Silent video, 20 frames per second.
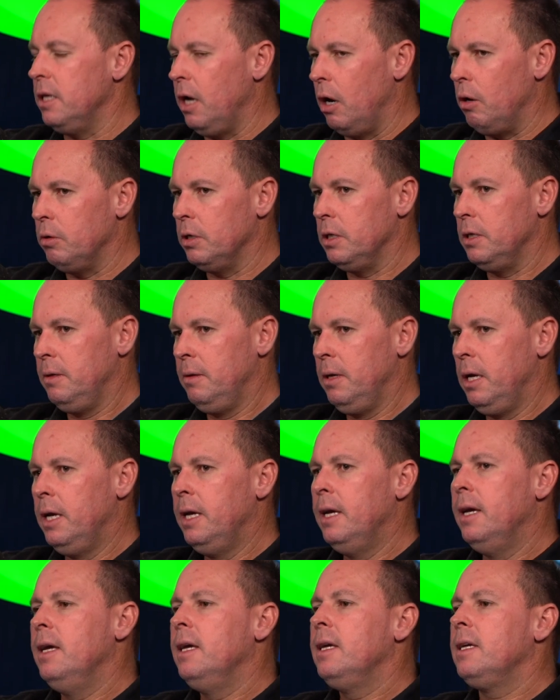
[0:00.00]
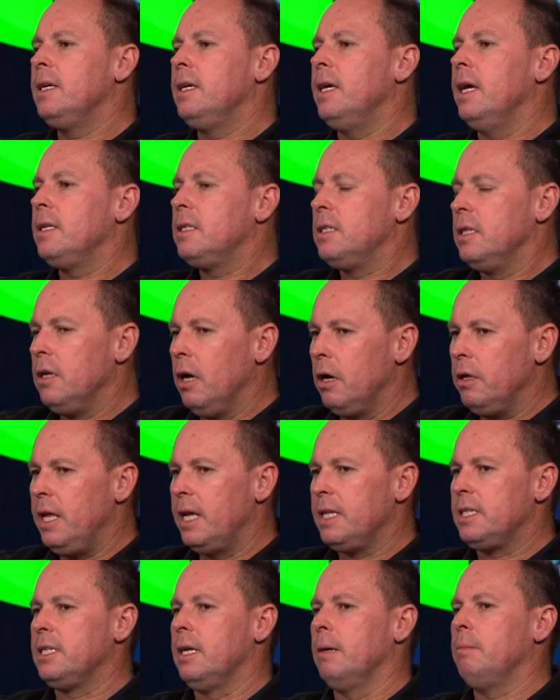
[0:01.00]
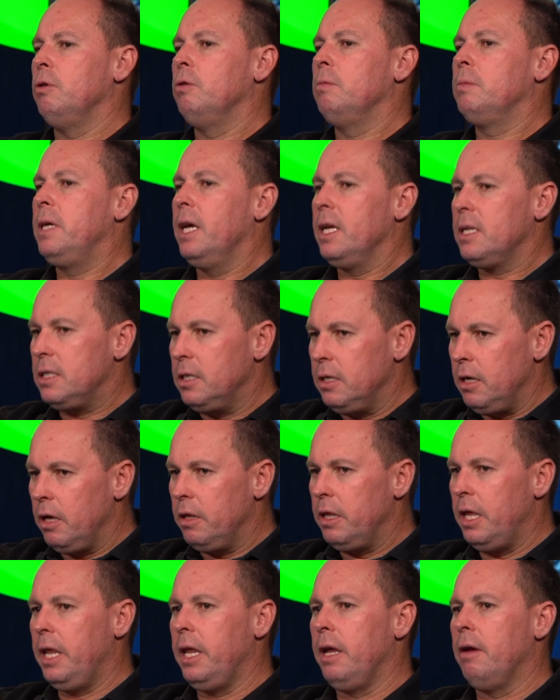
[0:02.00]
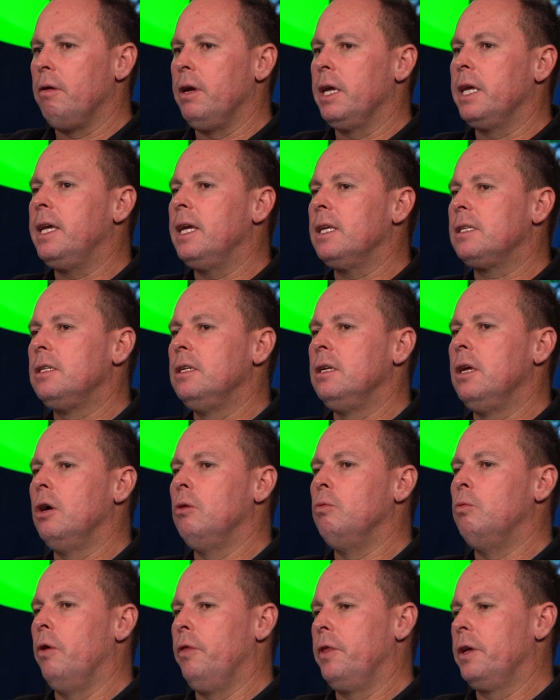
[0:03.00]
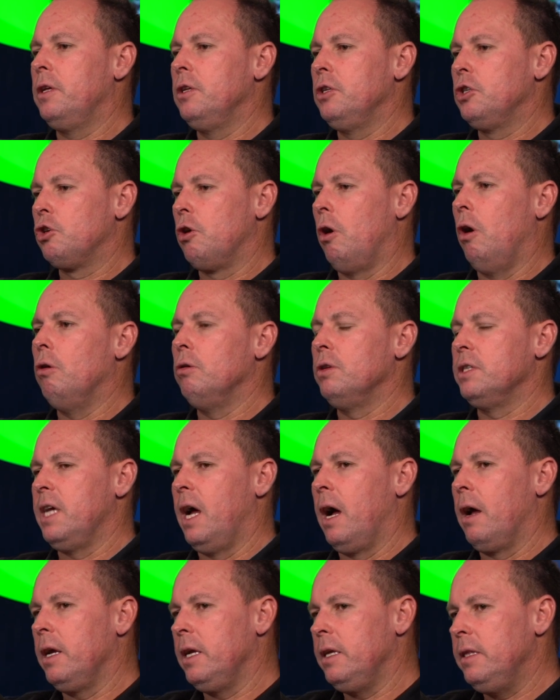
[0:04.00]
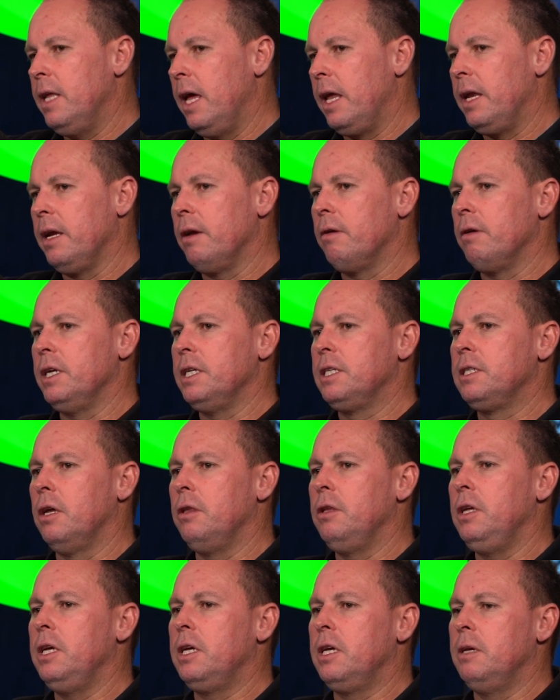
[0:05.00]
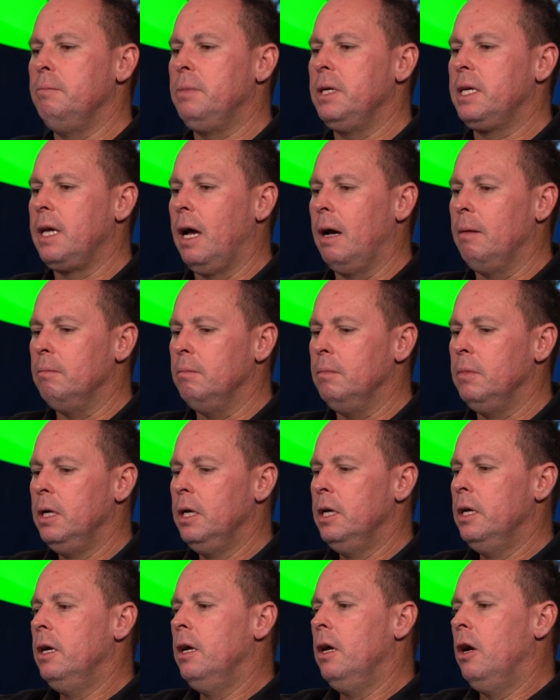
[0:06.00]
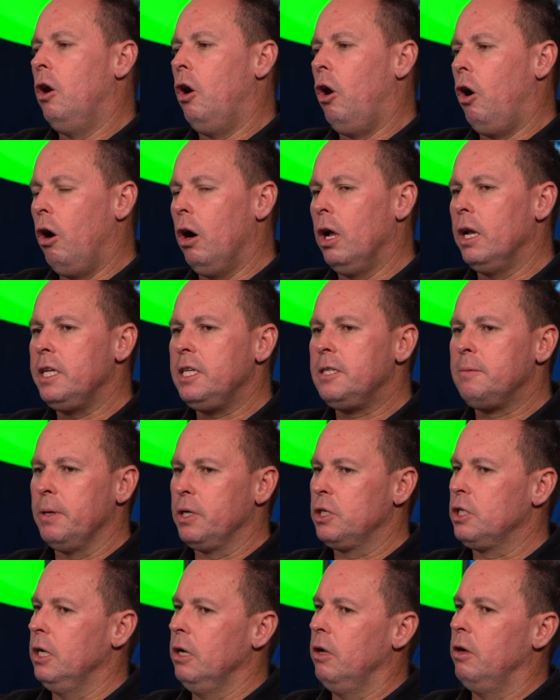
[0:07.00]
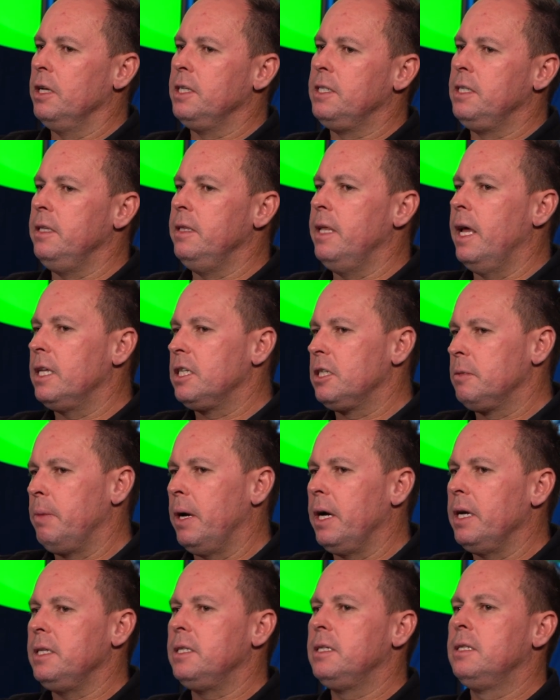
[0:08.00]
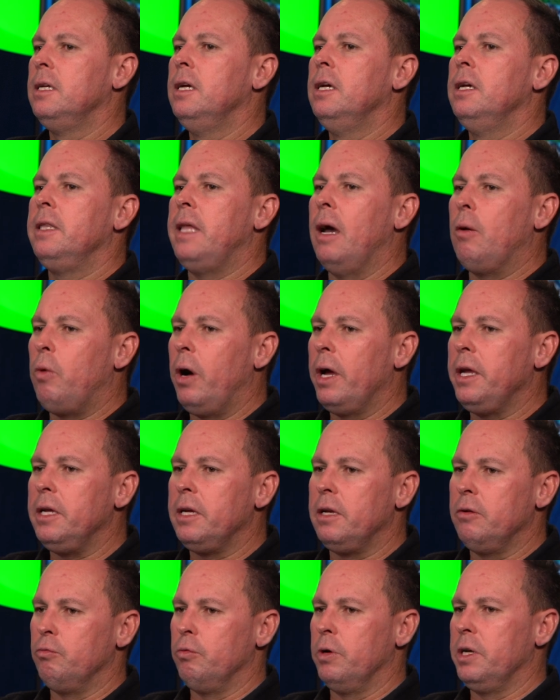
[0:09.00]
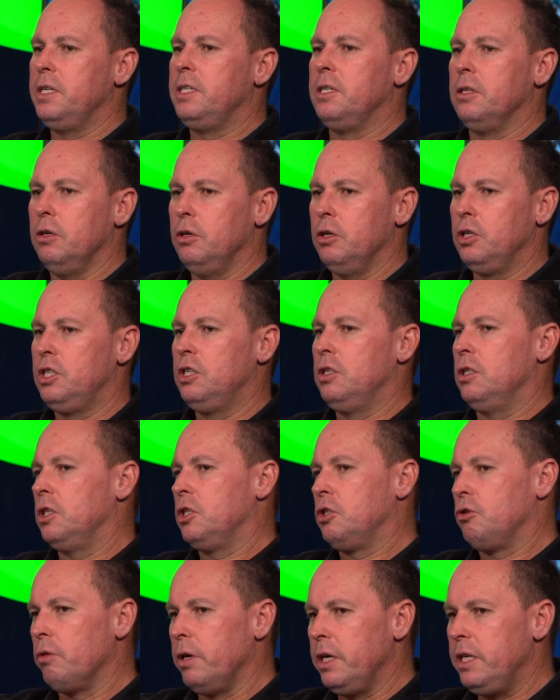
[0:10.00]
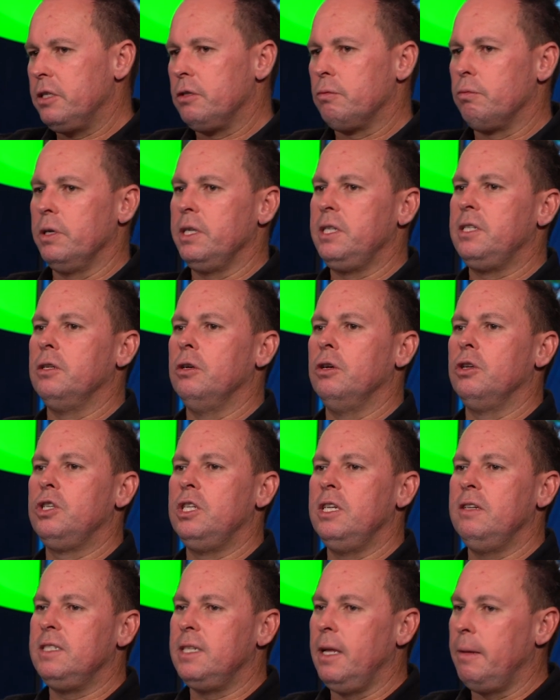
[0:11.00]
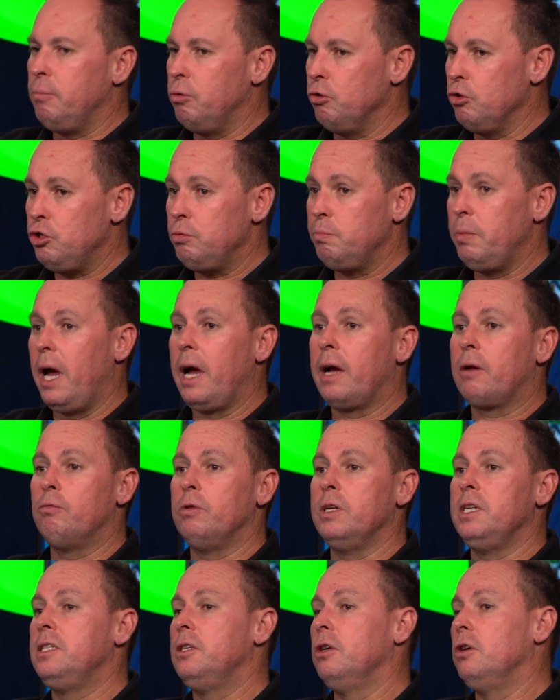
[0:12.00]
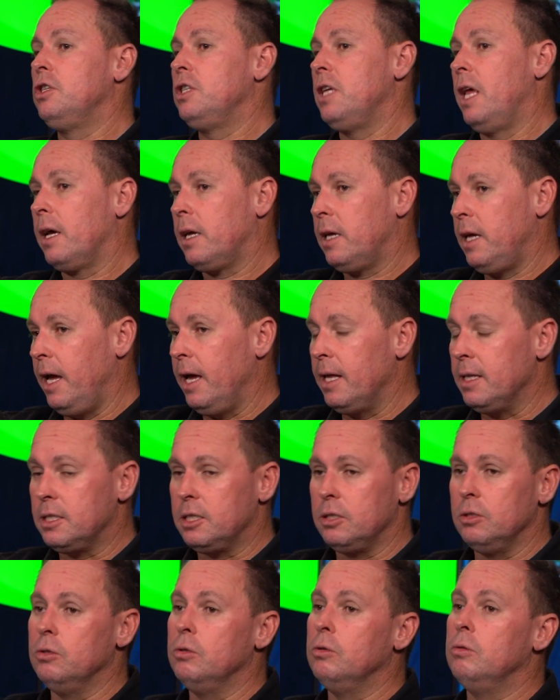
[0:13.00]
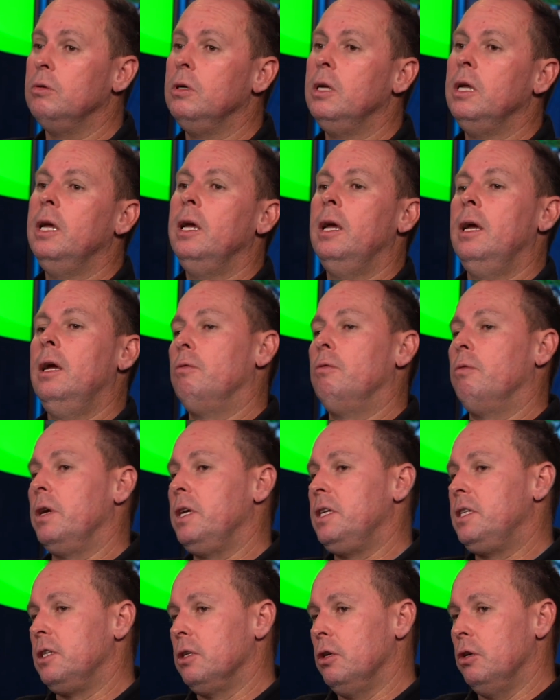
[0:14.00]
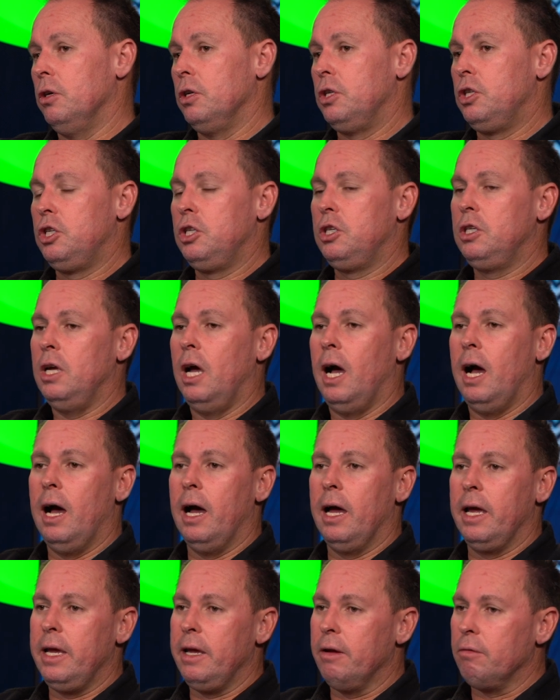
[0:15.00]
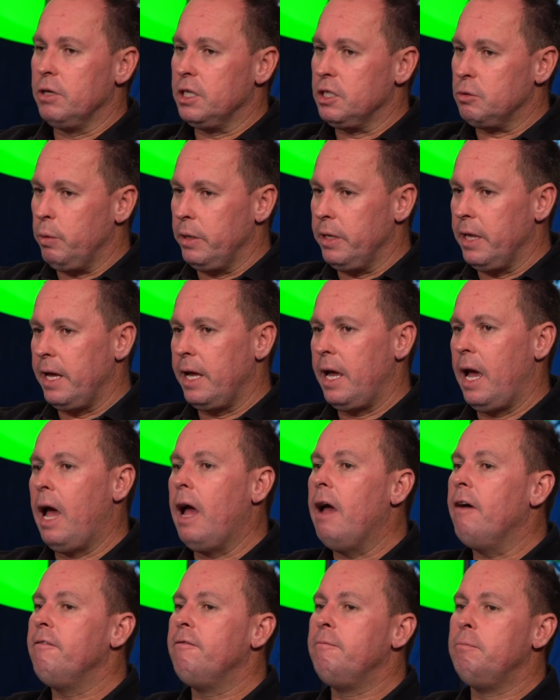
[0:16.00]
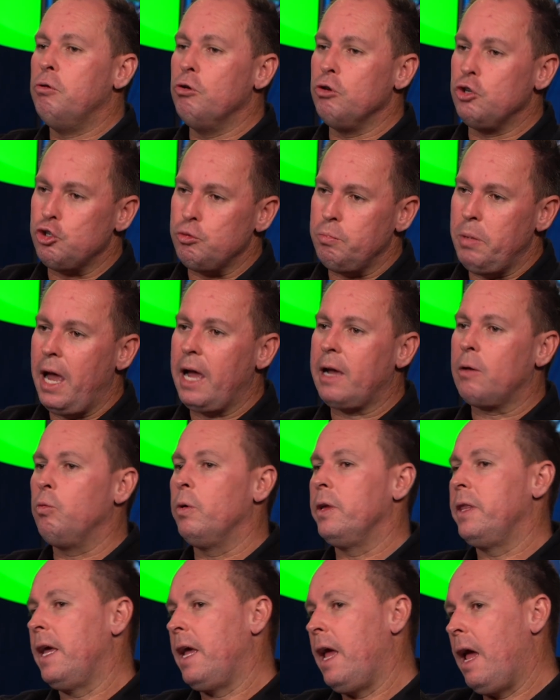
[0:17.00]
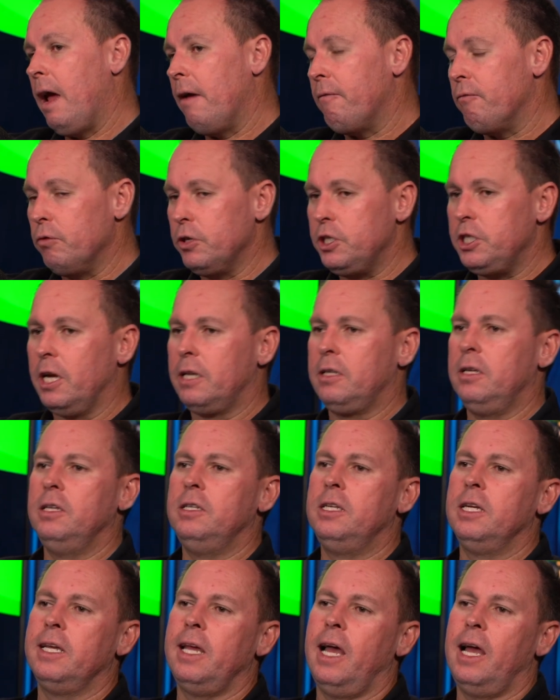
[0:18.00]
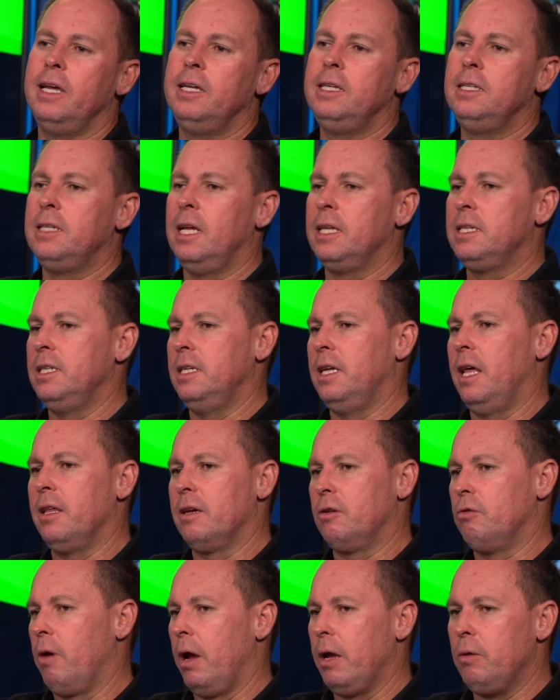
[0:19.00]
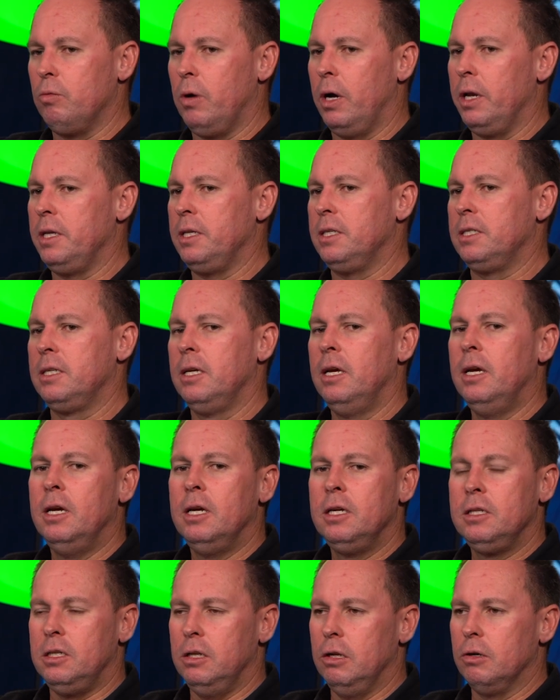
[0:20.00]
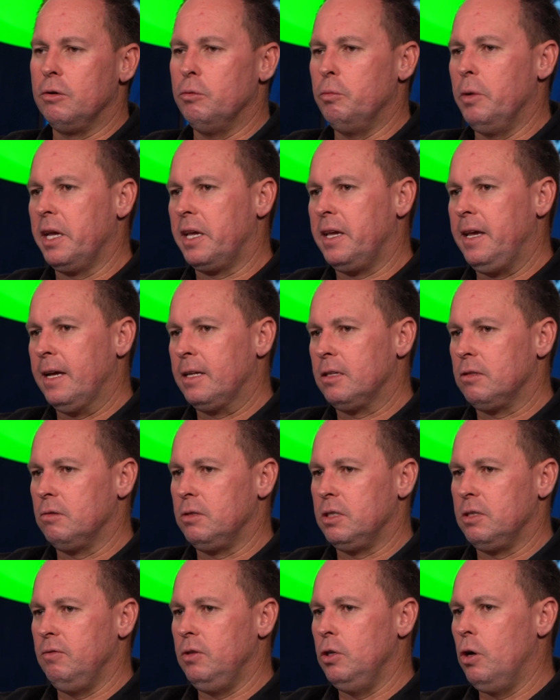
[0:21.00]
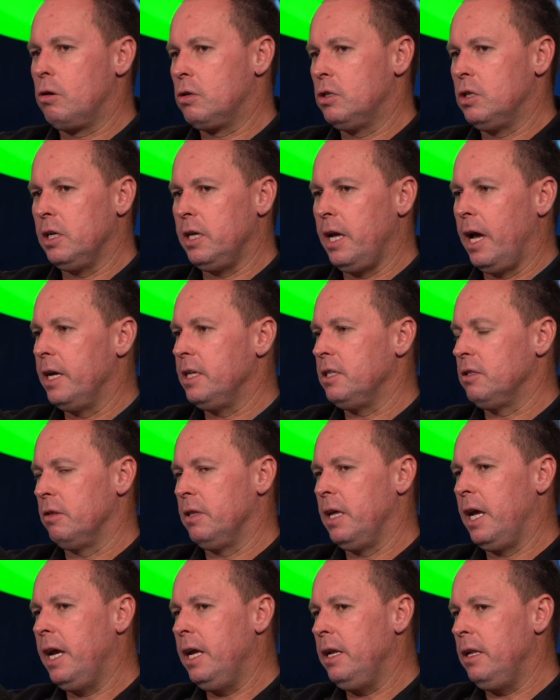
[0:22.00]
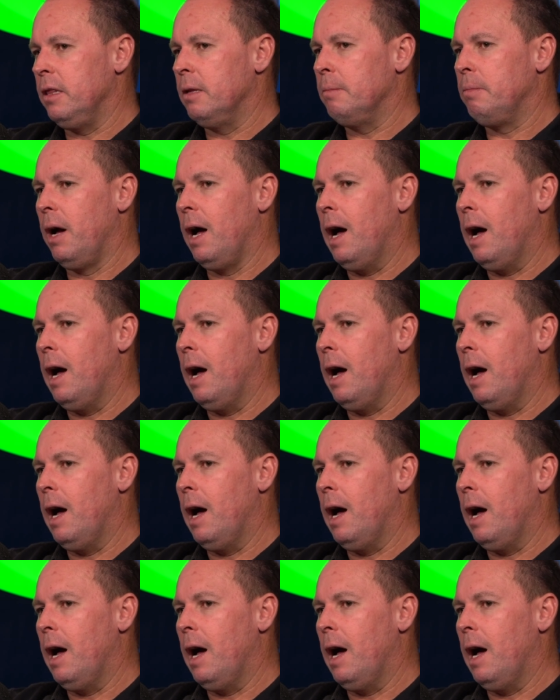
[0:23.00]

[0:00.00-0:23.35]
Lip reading: to know it. Get to know that suburb, get to know that area, get to know what the controls are in that area so that you can become highly specialised in that space. That way you can research the streets, research is there pushback, research that council, research areas where they have pushback, where they have rejected DAs. That's another great one, is to look at where councils have knocked DAs on the head in the